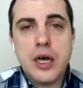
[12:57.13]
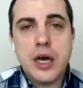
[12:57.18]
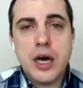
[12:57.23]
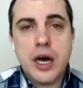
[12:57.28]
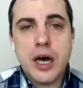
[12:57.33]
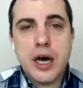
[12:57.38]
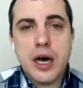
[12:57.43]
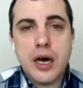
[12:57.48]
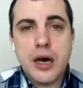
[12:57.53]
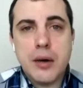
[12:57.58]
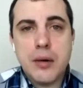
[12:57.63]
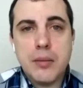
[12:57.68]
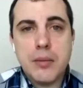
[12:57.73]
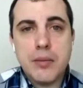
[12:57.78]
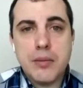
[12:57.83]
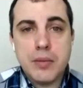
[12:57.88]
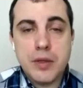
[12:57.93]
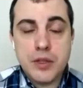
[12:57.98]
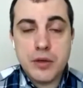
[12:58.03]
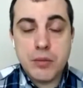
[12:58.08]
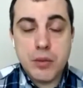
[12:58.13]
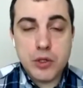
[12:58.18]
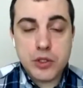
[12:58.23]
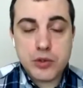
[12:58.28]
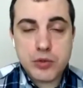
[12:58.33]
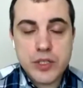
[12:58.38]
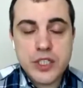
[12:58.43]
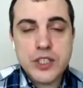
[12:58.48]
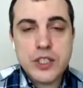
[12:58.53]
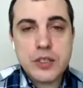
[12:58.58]
the
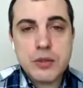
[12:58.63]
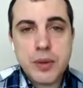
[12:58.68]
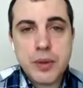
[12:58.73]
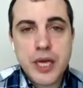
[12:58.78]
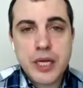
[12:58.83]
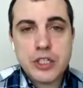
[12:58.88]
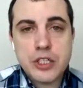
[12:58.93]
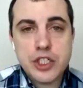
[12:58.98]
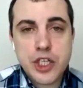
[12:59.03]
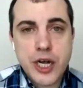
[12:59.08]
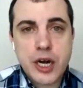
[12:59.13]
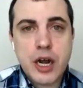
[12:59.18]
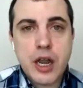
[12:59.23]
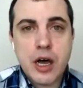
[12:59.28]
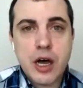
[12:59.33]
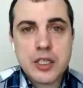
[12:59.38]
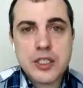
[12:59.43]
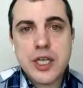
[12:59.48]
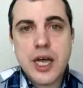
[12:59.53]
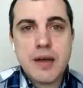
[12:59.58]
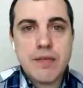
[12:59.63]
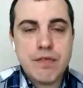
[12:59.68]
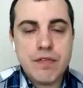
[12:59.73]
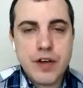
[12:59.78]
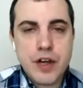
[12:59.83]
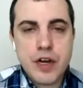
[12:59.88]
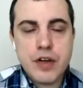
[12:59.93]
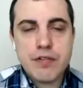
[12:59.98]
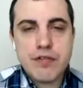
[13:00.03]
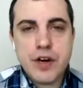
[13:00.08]
most recent being check lock time
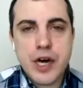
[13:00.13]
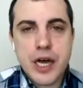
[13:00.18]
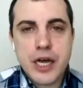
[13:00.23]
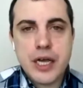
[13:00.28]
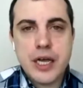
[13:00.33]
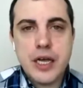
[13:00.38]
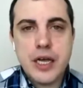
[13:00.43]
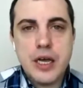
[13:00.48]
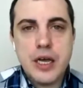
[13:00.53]
verify.